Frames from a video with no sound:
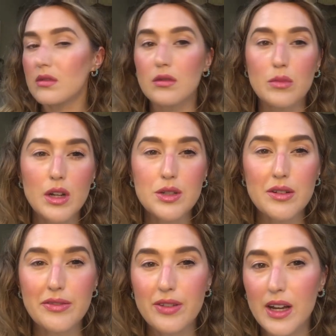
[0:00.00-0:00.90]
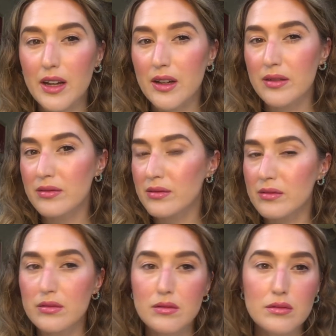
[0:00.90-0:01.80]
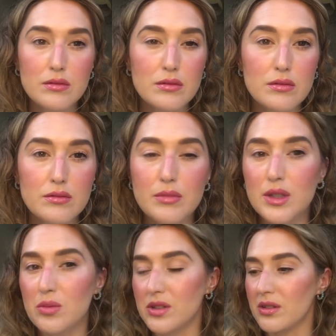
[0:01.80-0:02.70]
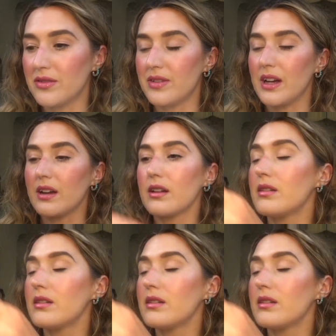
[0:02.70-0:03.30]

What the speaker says: Will I do a flick? Might as well do a flick.